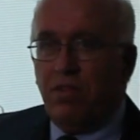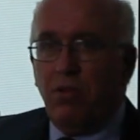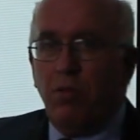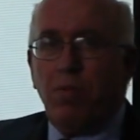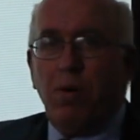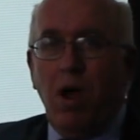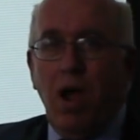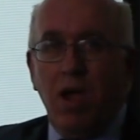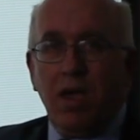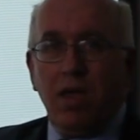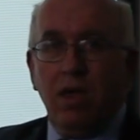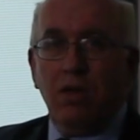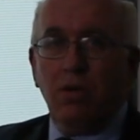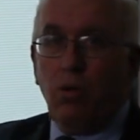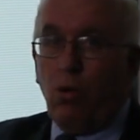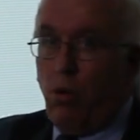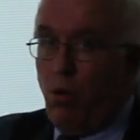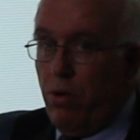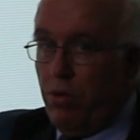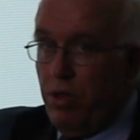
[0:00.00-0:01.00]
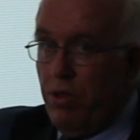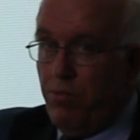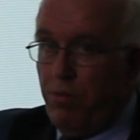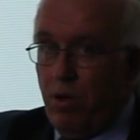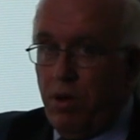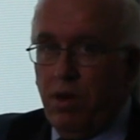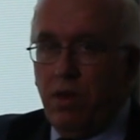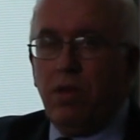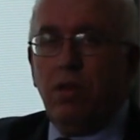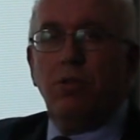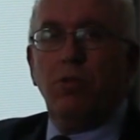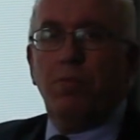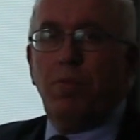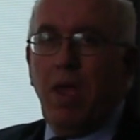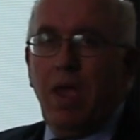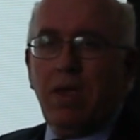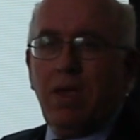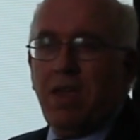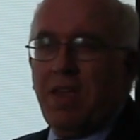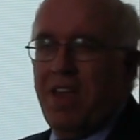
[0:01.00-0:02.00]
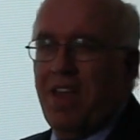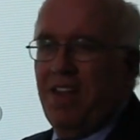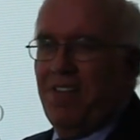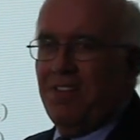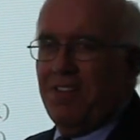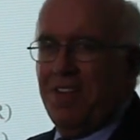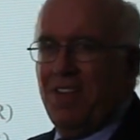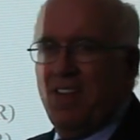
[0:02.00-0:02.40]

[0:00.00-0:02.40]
your pocket, or you put it in your bank account,